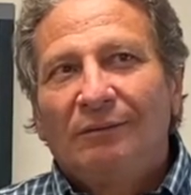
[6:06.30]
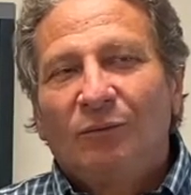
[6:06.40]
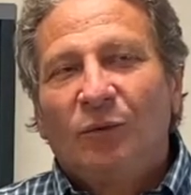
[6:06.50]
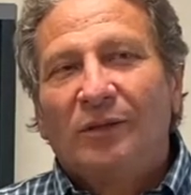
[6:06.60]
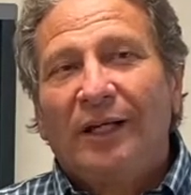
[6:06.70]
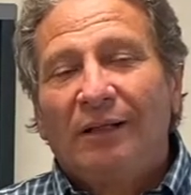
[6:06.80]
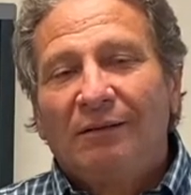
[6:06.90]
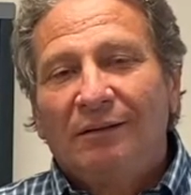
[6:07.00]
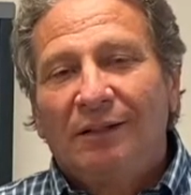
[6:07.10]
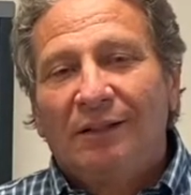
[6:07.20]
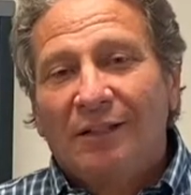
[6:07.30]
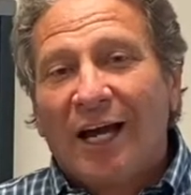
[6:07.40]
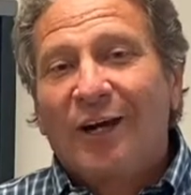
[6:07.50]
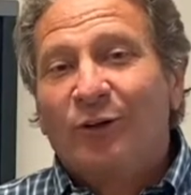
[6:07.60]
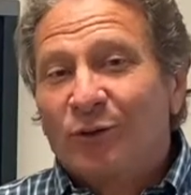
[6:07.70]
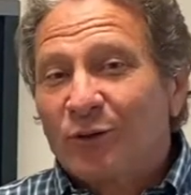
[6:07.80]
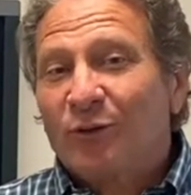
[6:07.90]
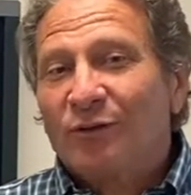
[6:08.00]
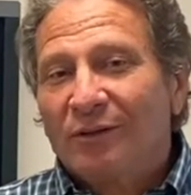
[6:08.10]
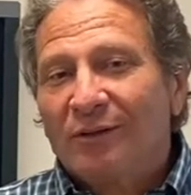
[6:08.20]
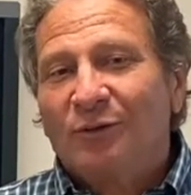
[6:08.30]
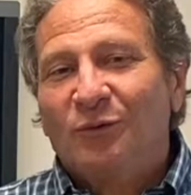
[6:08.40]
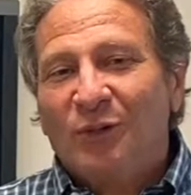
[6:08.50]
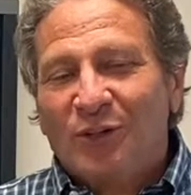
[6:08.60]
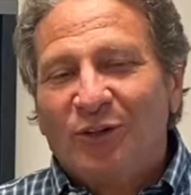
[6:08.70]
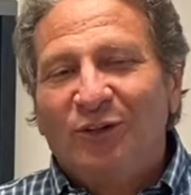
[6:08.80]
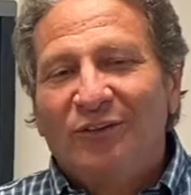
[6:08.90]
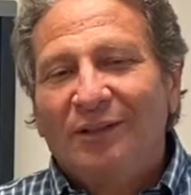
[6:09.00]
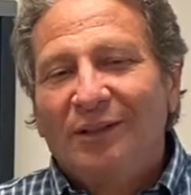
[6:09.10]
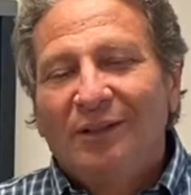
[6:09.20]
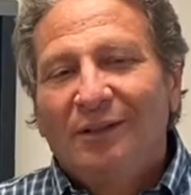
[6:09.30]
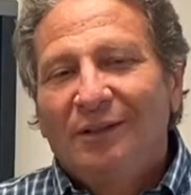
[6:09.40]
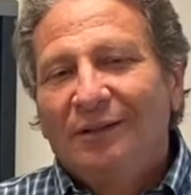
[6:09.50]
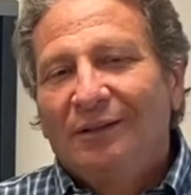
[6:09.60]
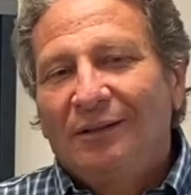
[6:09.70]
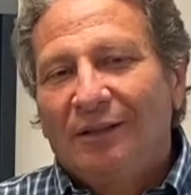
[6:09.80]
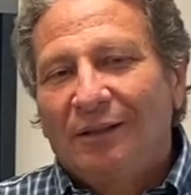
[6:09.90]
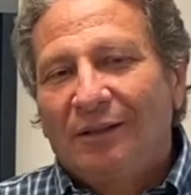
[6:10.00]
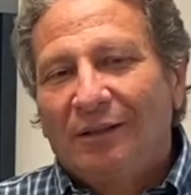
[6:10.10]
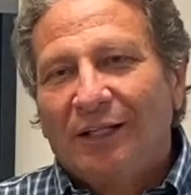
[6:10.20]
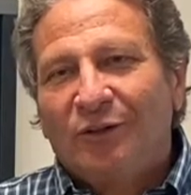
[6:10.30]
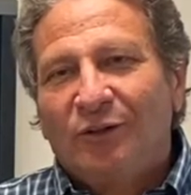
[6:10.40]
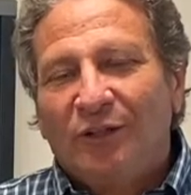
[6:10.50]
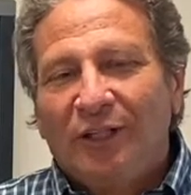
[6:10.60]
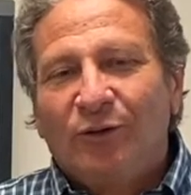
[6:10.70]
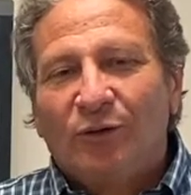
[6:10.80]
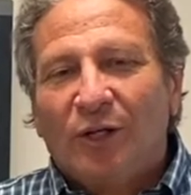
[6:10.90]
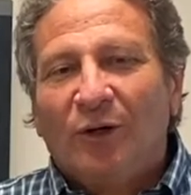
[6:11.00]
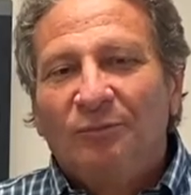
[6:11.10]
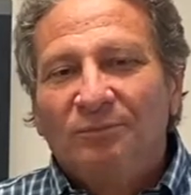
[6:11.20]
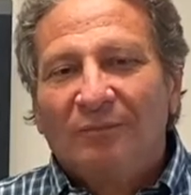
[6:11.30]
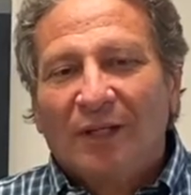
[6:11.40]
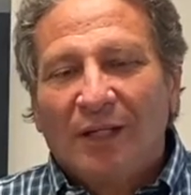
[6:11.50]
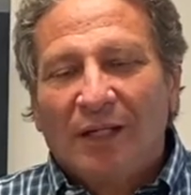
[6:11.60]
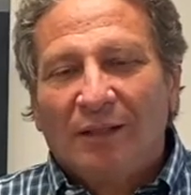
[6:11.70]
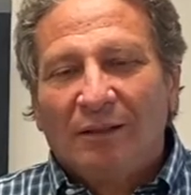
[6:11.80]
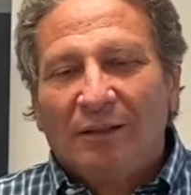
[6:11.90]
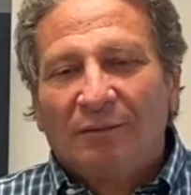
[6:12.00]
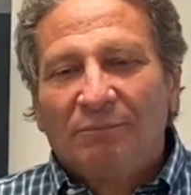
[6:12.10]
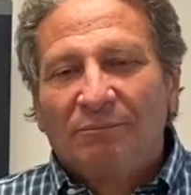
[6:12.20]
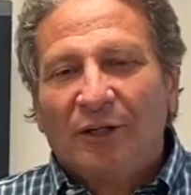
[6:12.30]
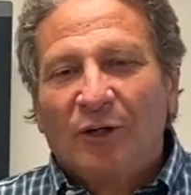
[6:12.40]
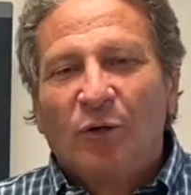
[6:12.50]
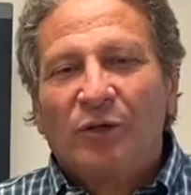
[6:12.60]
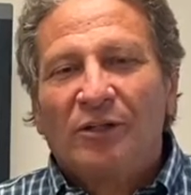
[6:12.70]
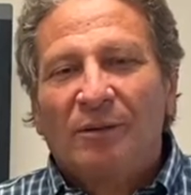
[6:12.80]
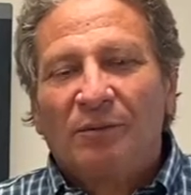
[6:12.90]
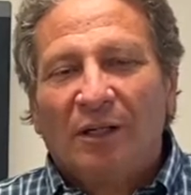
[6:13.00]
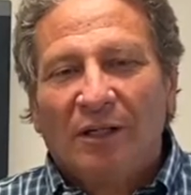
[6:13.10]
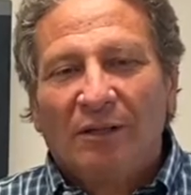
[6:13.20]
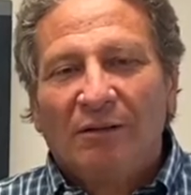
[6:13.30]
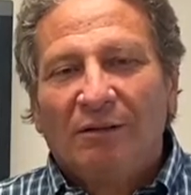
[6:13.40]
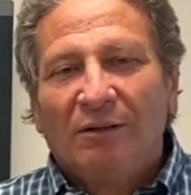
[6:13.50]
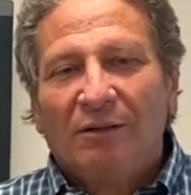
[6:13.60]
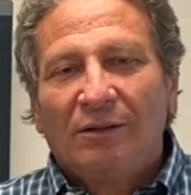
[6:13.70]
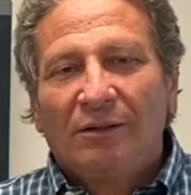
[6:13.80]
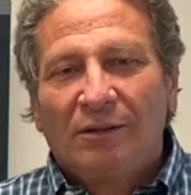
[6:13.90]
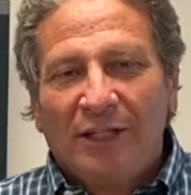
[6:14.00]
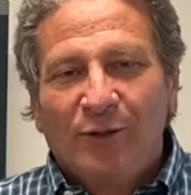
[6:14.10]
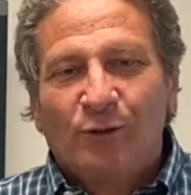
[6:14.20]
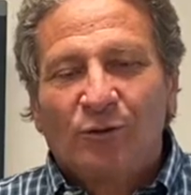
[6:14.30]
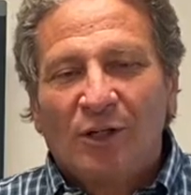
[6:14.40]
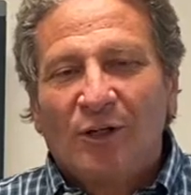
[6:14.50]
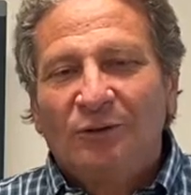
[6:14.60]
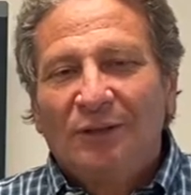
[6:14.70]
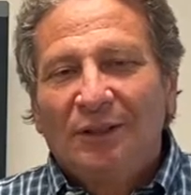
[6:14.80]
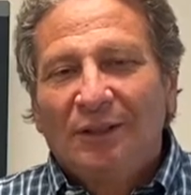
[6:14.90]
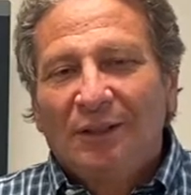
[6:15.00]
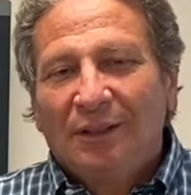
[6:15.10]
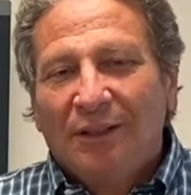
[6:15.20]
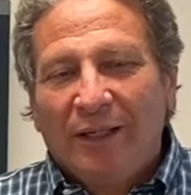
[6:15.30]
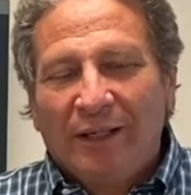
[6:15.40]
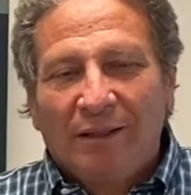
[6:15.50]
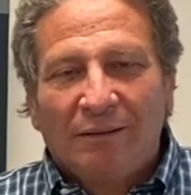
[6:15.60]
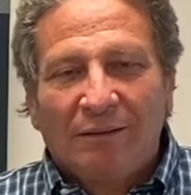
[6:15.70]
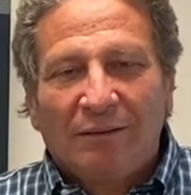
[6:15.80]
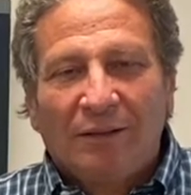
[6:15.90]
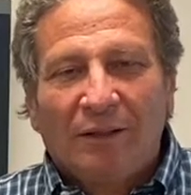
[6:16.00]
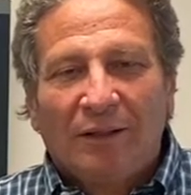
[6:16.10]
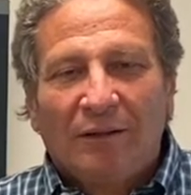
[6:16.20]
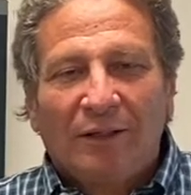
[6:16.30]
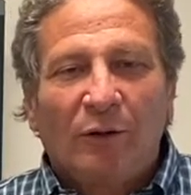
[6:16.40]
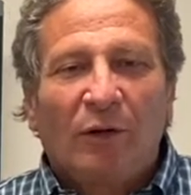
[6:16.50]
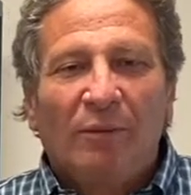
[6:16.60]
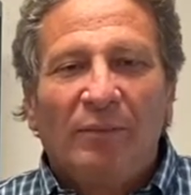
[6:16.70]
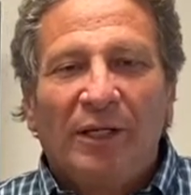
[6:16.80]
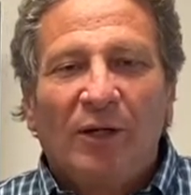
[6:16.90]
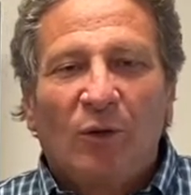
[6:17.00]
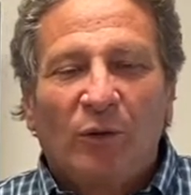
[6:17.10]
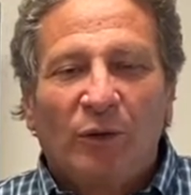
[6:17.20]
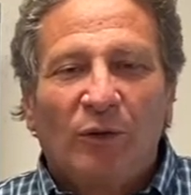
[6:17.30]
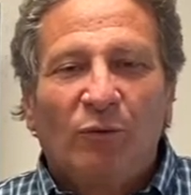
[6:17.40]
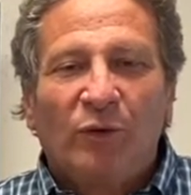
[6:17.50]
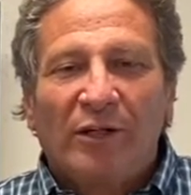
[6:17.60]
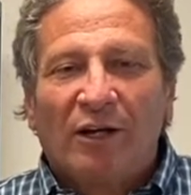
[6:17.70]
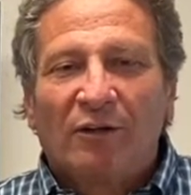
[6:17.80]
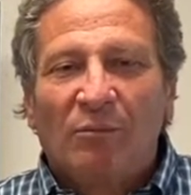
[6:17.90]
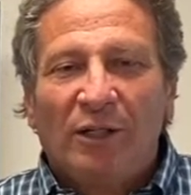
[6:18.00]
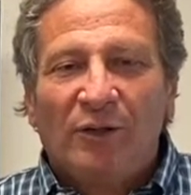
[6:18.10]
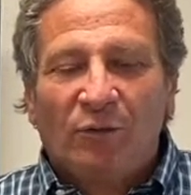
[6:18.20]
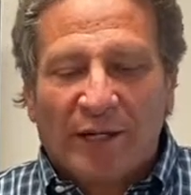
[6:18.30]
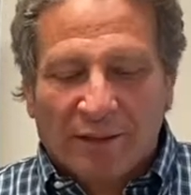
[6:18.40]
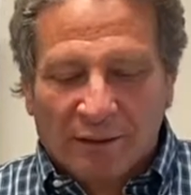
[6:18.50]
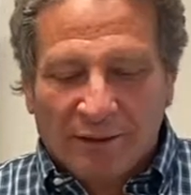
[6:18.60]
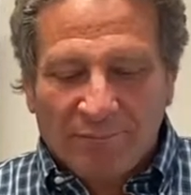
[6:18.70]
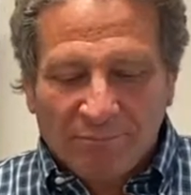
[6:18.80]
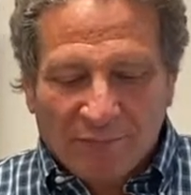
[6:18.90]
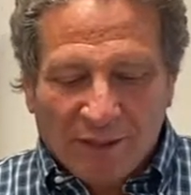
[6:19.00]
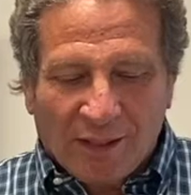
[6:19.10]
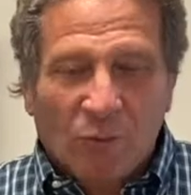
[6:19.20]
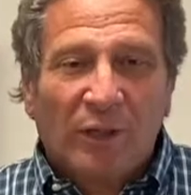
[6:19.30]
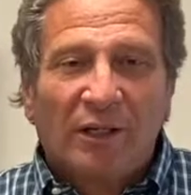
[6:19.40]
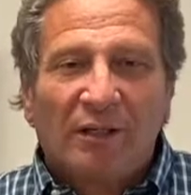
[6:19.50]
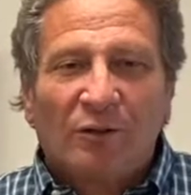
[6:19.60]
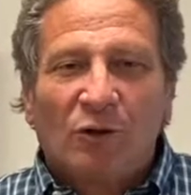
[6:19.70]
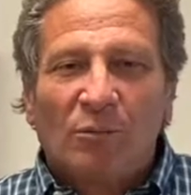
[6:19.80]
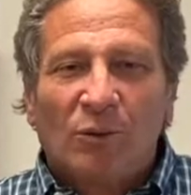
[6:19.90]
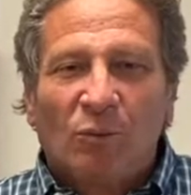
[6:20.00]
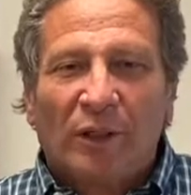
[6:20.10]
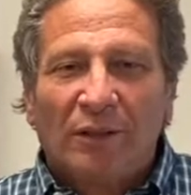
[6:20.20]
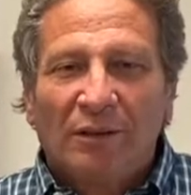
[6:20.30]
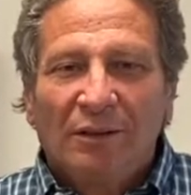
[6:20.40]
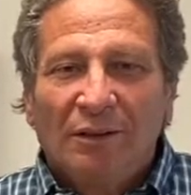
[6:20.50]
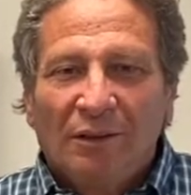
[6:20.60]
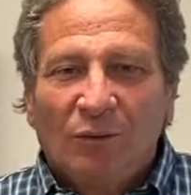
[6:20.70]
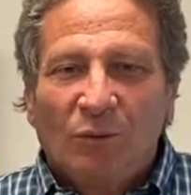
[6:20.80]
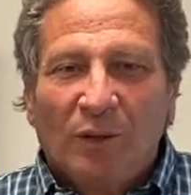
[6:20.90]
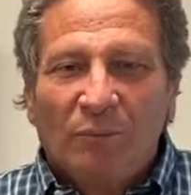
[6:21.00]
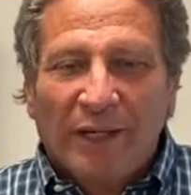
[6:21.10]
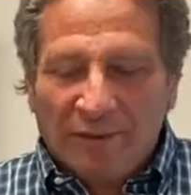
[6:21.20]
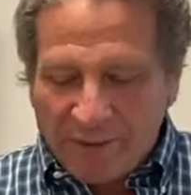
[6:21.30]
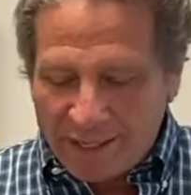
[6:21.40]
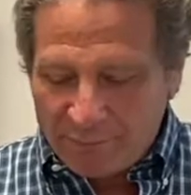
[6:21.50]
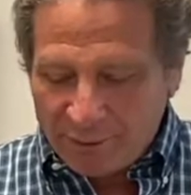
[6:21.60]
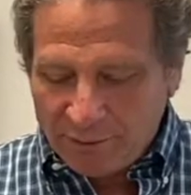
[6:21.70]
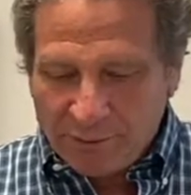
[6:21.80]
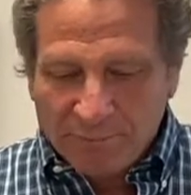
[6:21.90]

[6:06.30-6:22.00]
what they desire search is returned, then let their teacher know, and encourage them to let teachers know, and they'll let me know, or you can reach out to me directly, and we can determine what may have happened.